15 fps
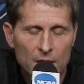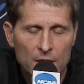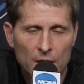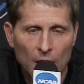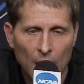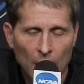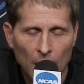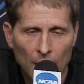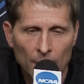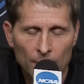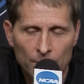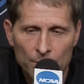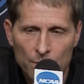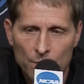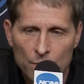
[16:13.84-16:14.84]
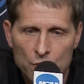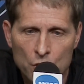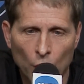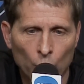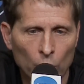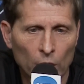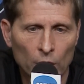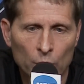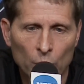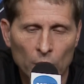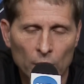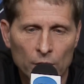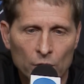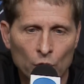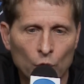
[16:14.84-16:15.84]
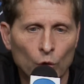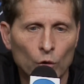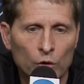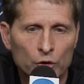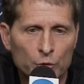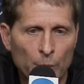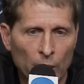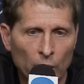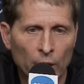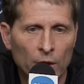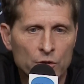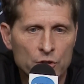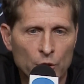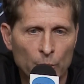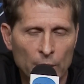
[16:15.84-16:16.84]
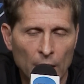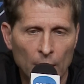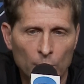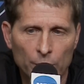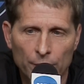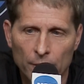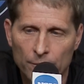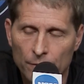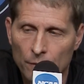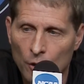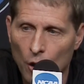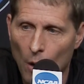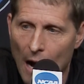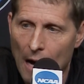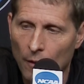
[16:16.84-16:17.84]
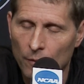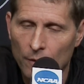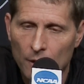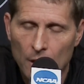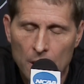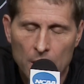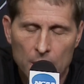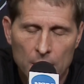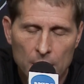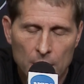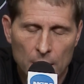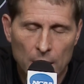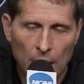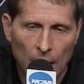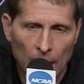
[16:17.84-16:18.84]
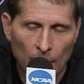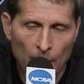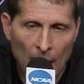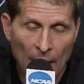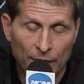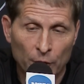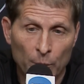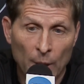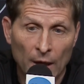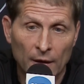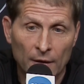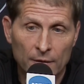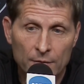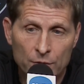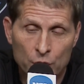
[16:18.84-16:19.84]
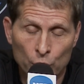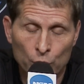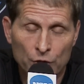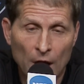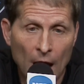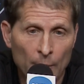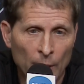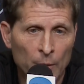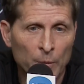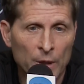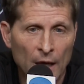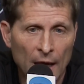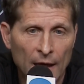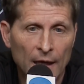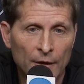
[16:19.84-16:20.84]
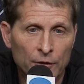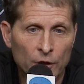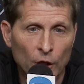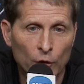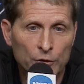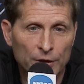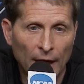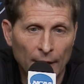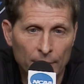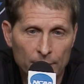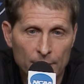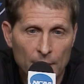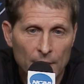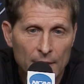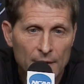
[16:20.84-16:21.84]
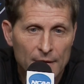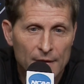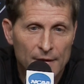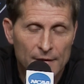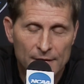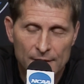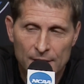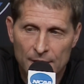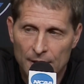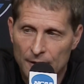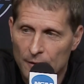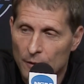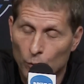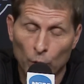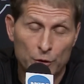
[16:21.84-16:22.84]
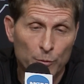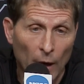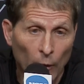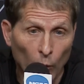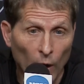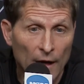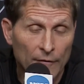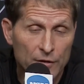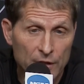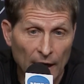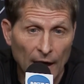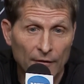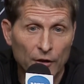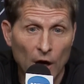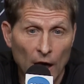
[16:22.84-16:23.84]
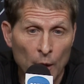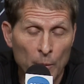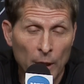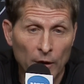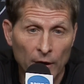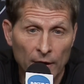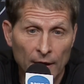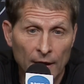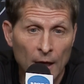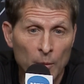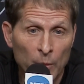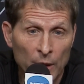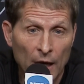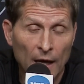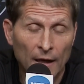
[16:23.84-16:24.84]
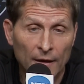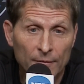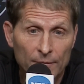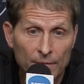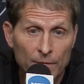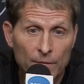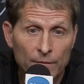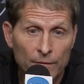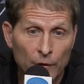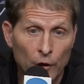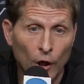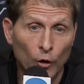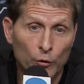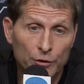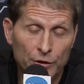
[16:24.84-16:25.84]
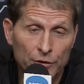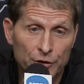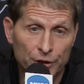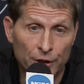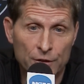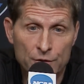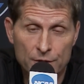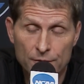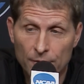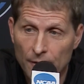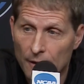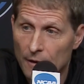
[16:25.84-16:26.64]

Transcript: Um, so, really, really cool experience to be able to go out. Um, after being a two time NBA head coach, I, which my wife said I thought I married an NBA coach, and she's